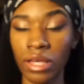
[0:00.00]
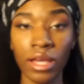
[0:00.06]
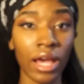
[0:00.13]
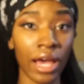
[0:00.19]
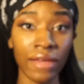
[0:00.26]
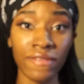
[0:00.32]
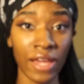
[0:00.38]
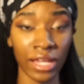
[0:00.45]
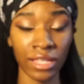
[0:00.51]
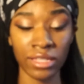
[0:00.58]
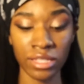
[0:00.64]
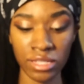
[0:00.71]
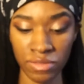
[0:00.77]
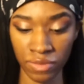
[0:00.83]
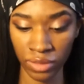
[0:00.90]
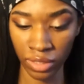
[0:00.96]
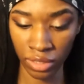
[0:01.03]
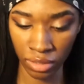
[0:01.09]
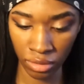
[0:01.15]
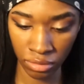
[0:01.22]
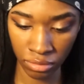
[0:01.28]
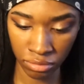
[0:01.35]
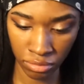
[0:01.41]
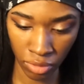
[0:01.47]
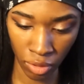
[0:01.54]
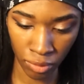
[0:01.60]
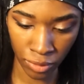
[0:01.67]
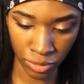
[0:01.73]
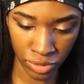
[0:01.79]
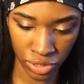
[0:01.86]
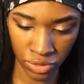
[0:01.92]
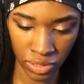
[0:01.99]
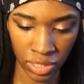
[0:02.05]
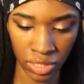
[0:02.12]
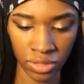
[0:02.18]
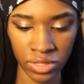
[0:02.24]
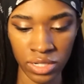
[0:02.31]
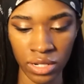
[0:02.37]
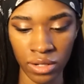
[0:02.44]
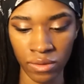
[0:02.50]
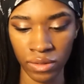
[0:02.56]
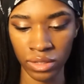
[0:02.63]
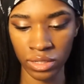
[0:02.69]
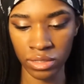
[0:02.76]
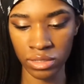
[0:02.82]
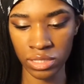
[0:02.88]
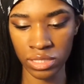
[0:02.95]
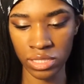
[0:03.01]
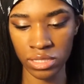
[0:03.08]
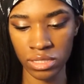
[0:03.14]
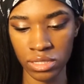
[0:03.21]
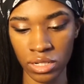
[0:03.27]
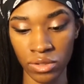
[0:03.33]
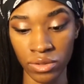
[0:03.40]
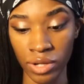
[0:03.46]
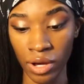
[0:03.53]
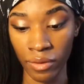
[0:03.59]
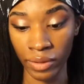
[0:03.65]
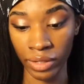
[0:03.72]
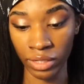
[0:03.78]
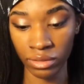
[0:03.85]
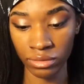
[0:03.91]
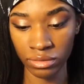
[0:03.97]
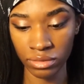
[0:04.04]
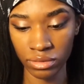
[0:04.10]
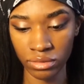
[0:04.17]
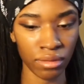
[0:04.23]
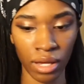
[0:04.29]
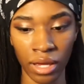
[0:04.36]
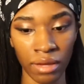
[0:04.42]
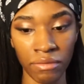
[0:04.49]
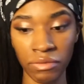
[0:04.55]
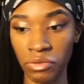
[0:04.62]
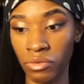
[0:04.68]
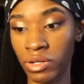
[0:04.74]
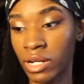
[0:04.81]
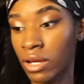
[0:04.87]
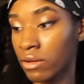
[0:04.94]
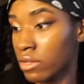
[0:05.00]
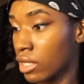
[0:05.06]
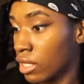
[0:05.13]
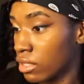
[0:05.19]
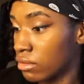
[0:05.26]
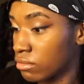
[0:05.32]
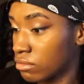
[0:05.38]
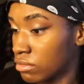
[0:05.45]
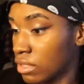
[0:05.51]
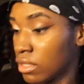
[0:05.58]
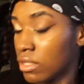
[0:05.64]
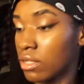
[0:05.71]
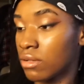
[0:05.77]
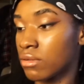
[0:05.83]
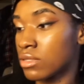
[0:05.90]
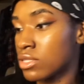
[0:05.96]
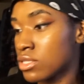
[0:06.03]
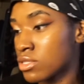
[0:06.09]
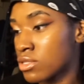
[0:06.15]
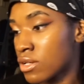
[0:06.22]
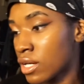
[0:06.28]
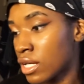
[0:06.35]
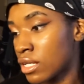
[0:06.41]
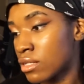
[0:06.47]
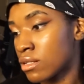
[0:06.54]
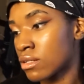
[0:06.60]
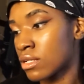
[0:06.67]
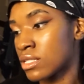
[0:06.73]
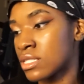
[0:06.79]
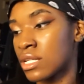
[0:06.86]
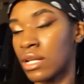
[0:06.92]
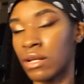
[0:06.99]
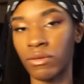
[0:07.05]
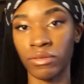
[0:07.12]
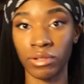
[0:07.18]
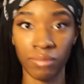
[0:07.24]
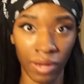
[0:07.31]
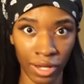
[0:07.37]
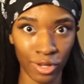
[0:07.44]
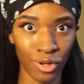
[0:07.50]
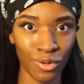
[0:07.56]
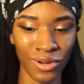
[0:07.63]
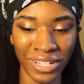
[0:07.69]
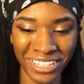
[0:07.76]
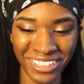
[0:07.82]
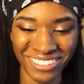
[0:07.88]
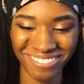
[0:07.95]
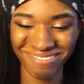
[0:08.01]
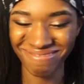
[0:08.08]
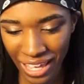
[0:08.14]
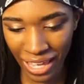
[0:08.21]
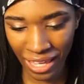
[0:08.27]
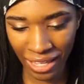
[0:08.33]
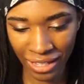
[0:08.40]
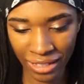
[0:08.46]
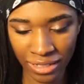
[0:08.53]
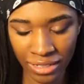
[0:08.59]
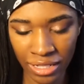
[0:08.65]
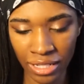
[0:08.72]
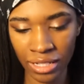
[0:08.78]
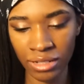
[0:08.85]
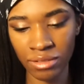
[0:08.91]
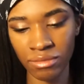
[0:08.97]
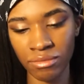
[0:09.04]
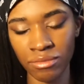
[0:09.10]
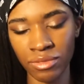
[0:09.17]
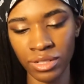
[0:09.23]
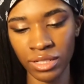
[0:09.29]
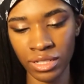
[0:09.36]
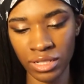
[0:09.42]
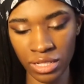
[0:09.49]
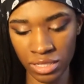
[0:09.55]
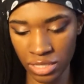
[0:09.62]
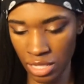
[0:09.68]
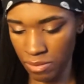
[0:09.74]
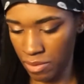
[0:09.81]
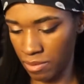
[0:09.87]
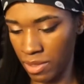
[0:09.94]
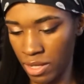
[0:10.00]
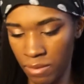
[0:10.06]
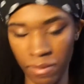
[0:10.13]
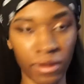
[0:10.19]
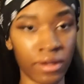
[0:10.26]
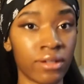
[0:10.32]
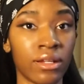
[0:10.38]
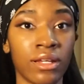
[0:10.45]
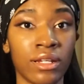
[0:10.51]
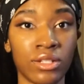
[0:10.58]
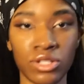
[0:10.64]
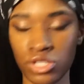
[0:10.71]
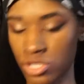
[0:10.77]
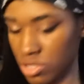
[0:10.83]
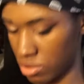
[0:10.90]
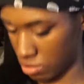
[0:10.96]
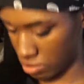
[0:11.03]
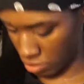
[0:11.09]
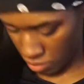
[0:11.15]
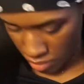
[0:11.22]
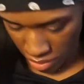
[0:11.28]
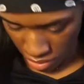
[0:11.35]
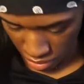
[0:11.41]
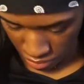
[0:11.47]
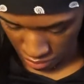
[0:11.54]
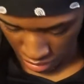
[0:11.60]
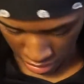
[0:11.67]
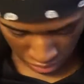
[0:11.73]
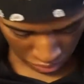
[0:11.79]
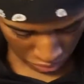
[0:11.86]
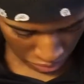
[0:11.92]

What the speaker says: I've had this for like almost 2 years now and it's still going. I haven't run out yet, which is great because then I don't have to buy a new one. And it really does keep your makeup on, and it just squirted me.